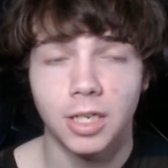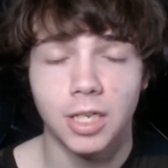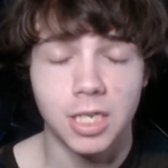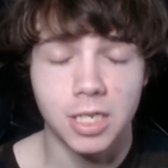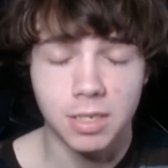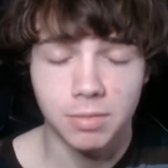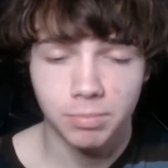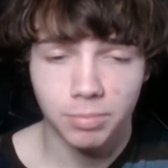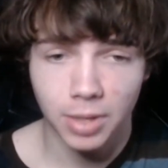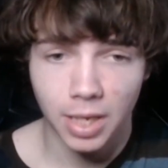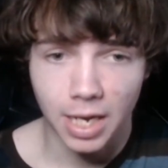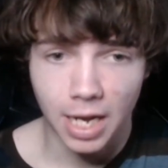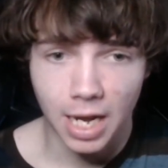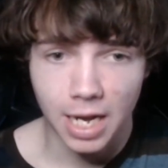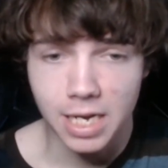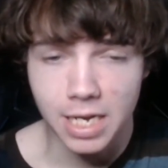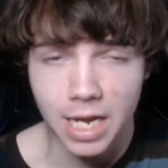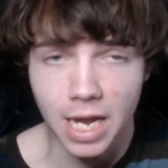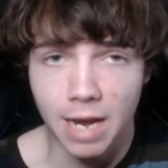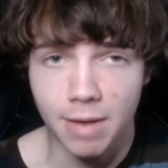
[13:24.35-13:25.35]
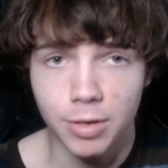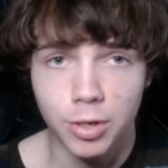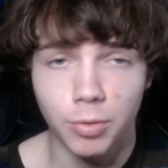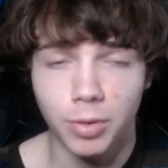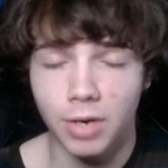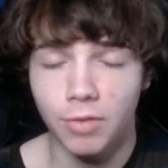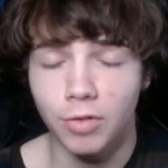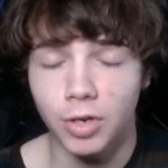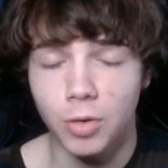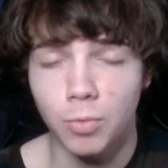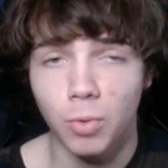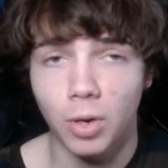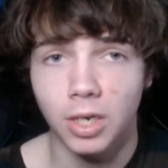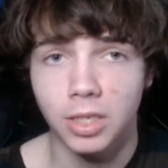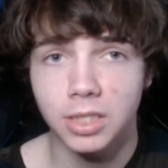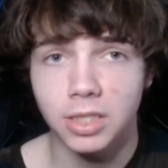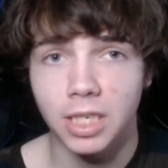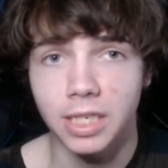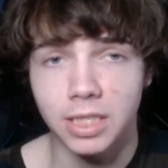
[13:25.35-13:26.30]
He can play any game, do whatever he wants,